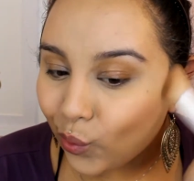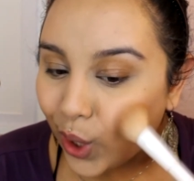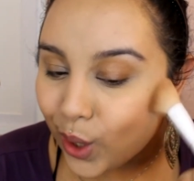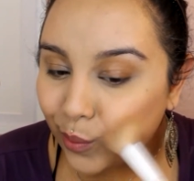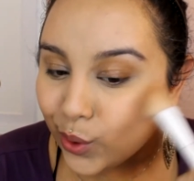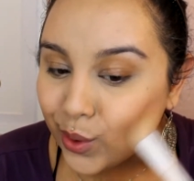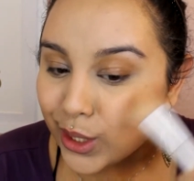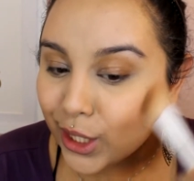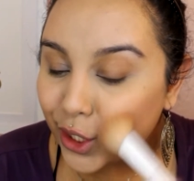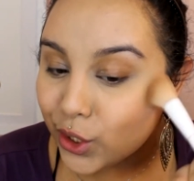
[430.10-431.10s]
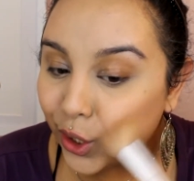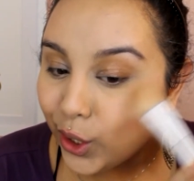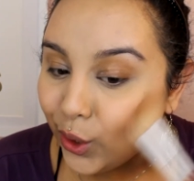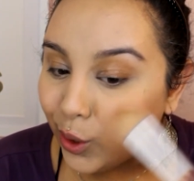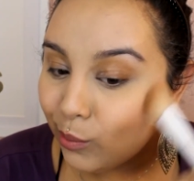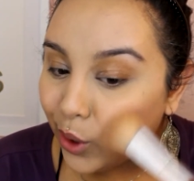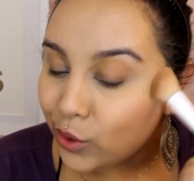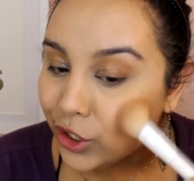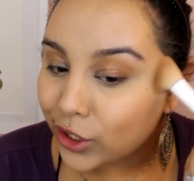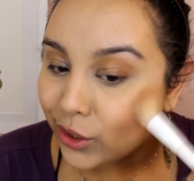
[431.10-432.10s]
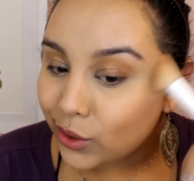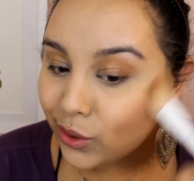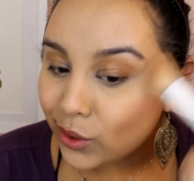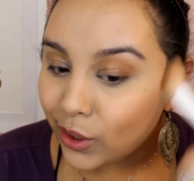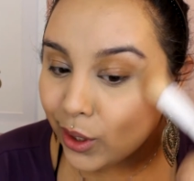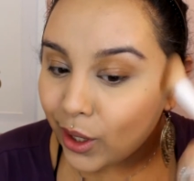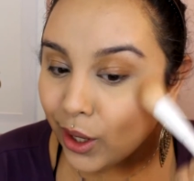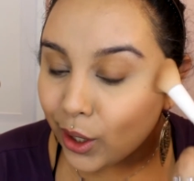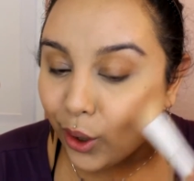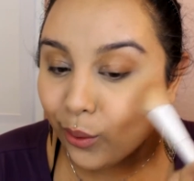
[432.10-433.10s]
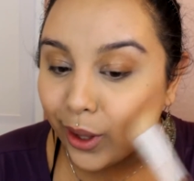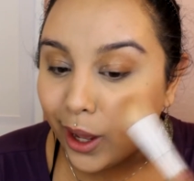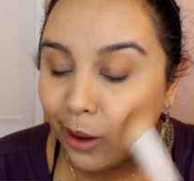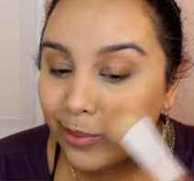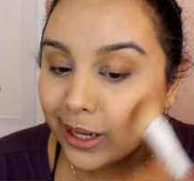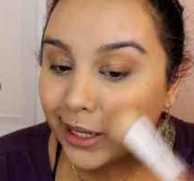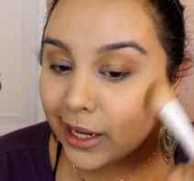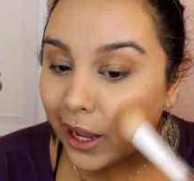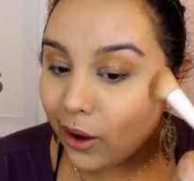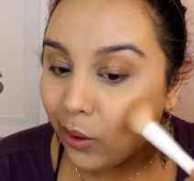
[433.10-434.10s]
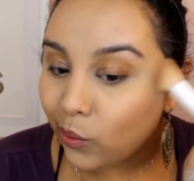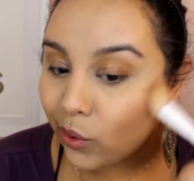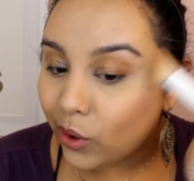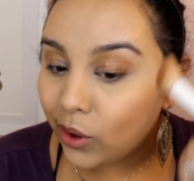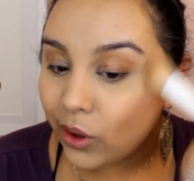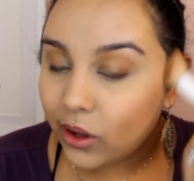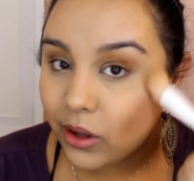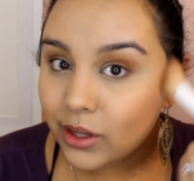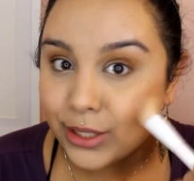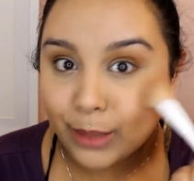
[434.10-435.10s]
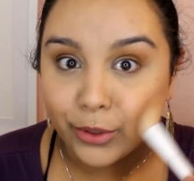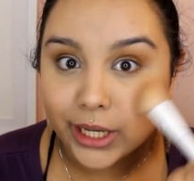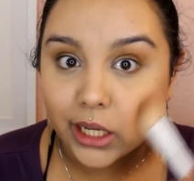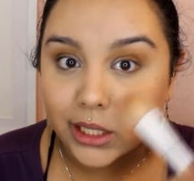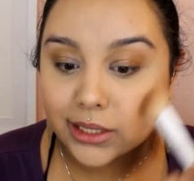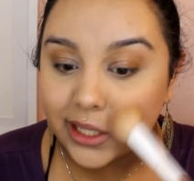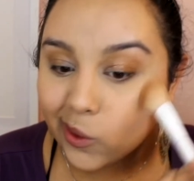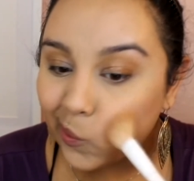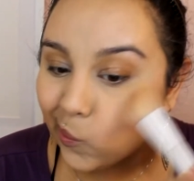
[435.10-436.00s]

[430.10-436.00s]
And I'm using circular motions going up and down simultaneously.